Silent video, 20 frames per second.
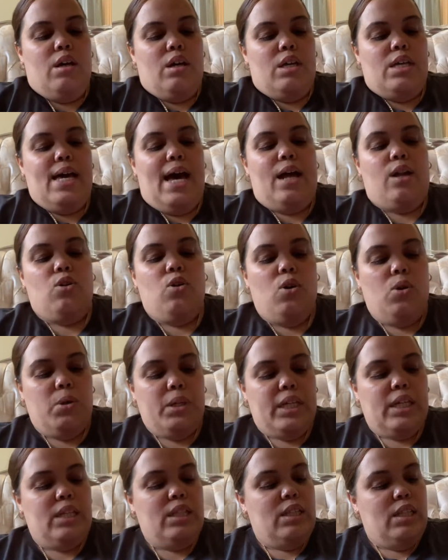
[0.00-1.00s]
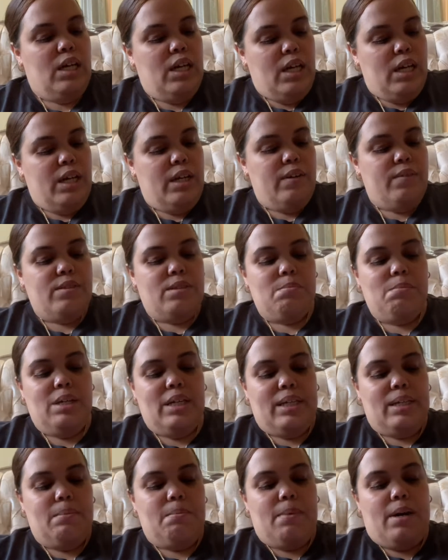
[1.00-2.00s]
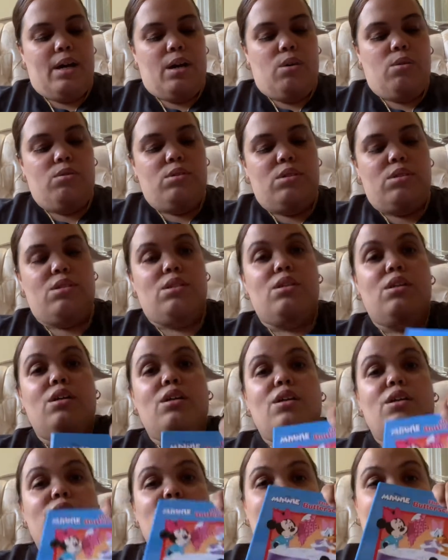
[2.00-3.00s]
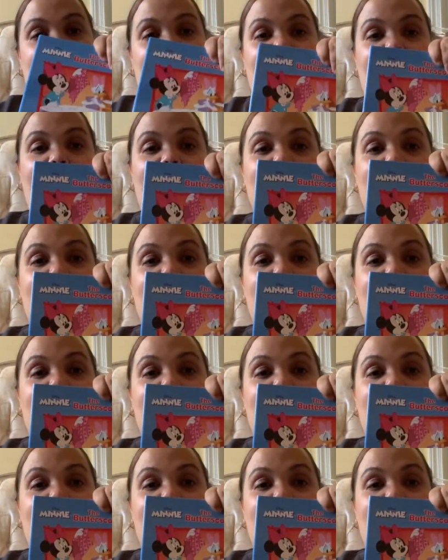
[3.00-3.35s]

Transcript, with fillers: Y'all know he loves Mickey Mouse. So I got